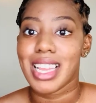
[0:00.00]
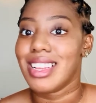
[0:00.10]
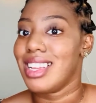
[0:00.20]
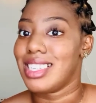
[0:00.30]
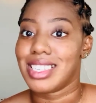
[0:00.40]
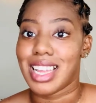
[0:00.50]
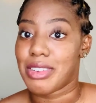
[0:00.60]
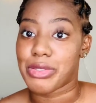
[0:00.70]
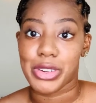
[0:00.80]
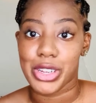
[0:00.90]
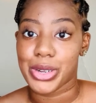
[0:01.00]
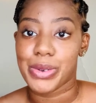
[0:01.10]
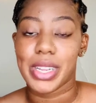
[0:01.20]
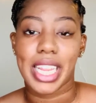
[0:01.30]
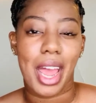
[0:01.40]
is not for you.
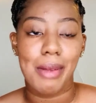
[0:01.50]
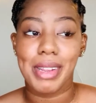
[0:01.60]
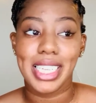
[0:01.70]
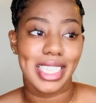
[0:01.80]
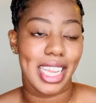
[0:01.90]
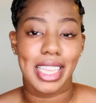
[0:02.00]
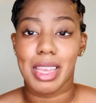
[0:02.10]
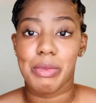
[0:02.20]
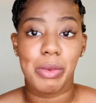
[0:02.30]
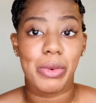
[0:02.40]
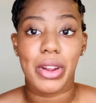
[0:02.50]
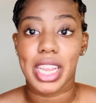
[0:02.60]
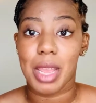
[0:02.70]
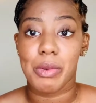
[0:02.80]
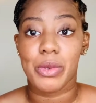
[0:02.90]
I'm not saying that people aren't
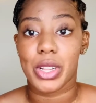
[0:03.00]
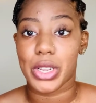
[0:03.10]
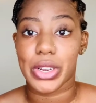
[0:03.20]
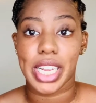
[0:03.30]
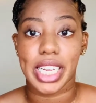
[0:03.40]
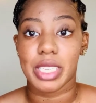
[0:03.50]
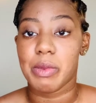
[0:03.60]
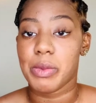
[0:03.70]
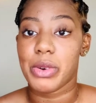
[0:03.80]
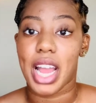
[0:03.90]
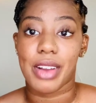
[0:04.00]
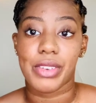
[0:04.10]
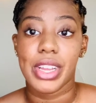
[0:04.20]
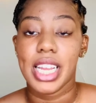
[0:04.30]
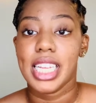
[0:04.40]
capable of learning it, because people have
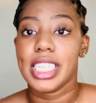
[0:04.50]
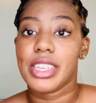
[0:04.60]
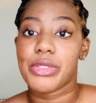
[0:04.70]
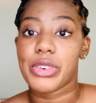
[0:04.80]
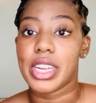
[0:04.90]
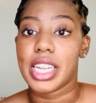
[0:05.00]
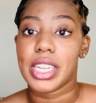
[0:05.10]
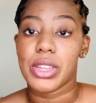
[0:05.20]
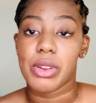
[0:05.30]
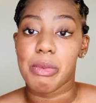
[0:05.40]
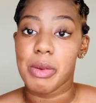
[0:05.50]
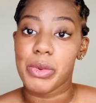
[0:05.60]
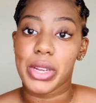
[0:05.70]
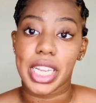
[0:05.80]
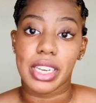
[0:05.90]
different,
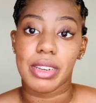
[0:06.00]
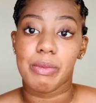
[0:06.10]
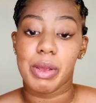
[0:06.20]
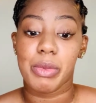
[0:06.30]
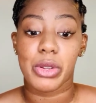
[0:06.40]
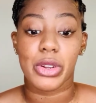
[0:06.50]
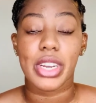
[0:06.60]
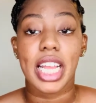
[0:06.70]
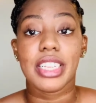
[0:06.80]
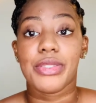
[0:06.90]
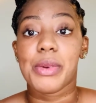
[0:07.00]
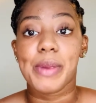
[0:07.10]
people learn at different